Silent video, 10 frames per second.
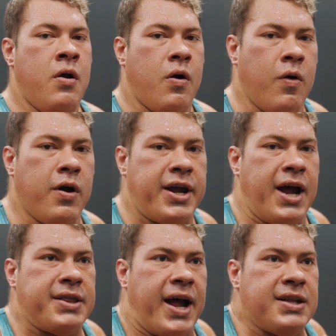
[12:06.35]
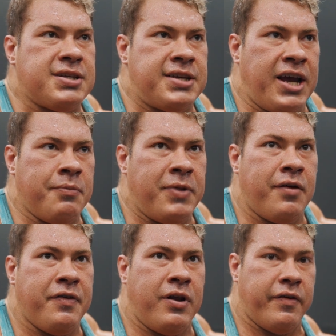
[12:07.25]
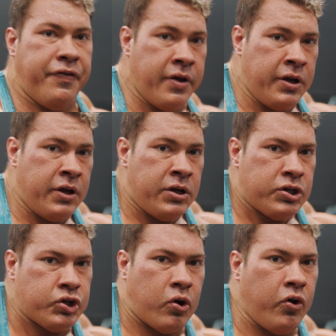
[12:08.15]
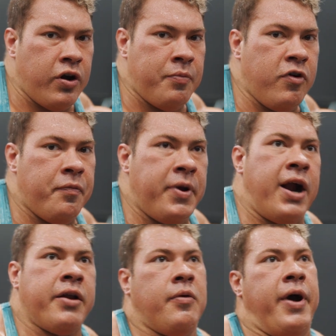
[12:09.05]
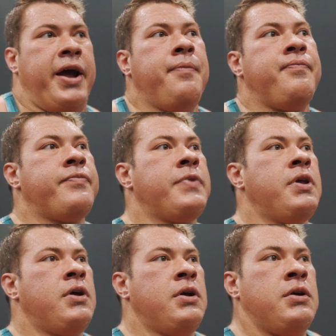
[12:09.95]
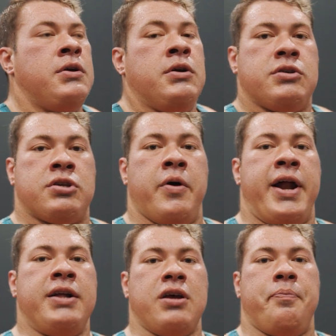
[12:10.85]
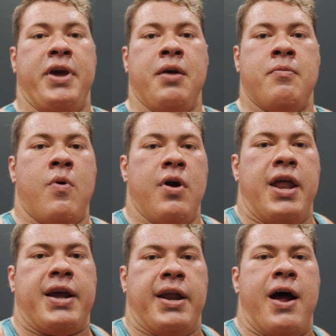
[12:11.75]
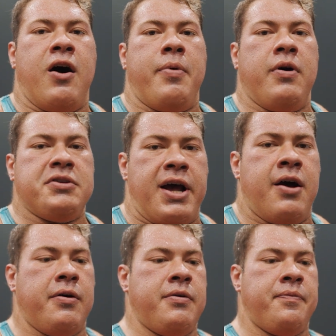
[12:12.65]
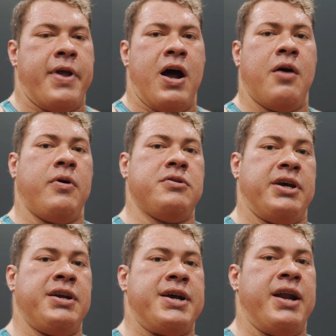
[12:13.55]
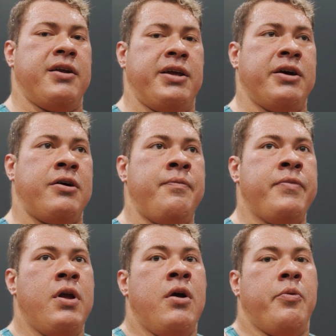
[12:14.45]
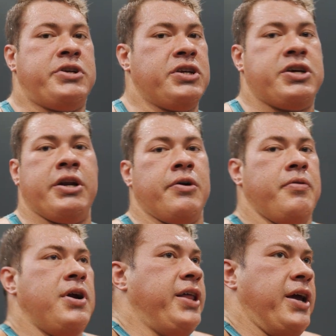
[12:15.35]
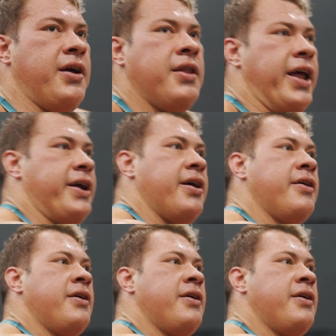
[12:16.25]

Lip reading: or get that same level of shoulder movement out of the way. So it ends up being more like an elbows out, elbows in kind of deal, which is gonna really, like,